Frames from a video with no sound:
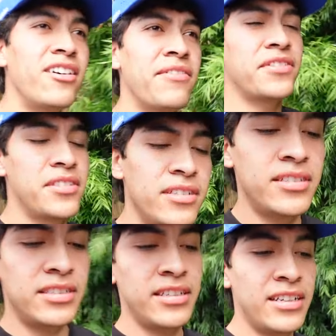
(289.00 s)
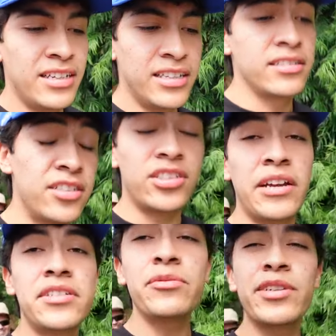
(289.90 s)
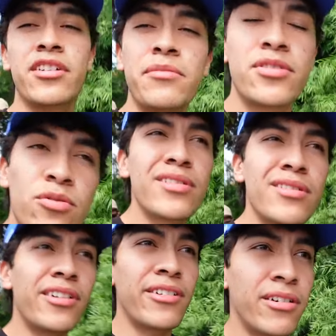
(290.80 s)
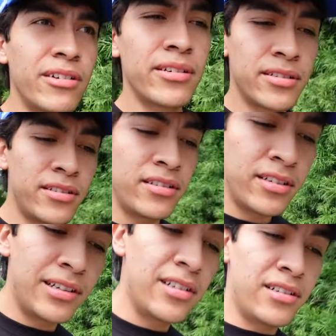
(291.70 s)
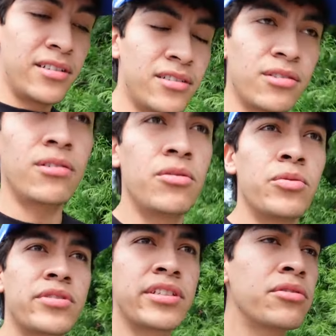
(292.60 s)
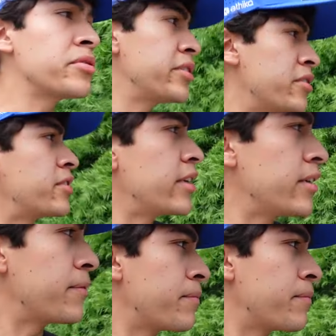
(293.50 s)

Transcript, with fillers: offices. There's every time we come, there's a lot of artists. So we'll see who's here today.